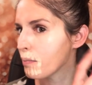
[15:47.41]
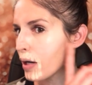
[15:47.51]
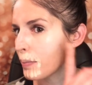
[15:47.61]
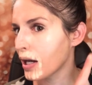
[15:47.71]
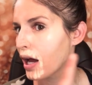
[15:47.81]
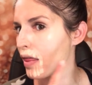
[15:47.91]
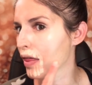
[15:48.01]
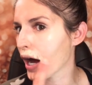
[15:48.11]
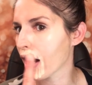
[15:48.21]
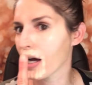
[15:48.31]
But I mean,
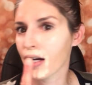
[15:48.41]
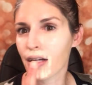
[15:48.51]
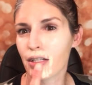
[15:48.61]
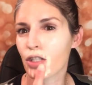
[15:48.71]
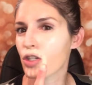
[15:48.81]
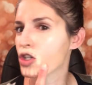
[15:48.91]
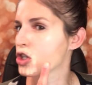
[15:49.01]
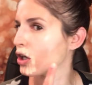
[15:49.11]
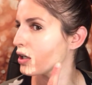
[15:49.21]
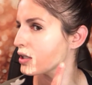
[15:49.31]
that is
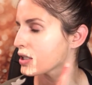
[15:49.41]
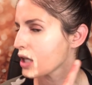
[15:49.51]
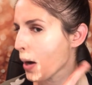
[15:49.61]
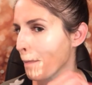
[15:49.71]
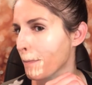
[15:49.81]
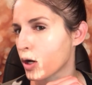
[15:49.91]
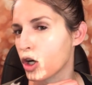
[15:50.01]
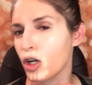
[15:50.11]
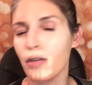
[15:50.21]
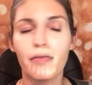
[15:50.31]
just
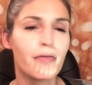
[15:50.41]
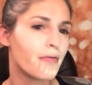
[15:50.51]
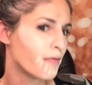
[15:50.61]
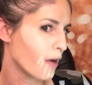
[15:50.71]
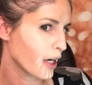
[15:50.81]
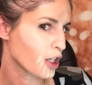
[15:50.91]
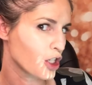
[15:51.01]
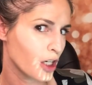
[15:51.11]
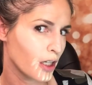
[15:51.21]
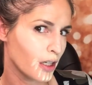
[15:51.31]

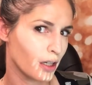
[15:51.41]
perfection.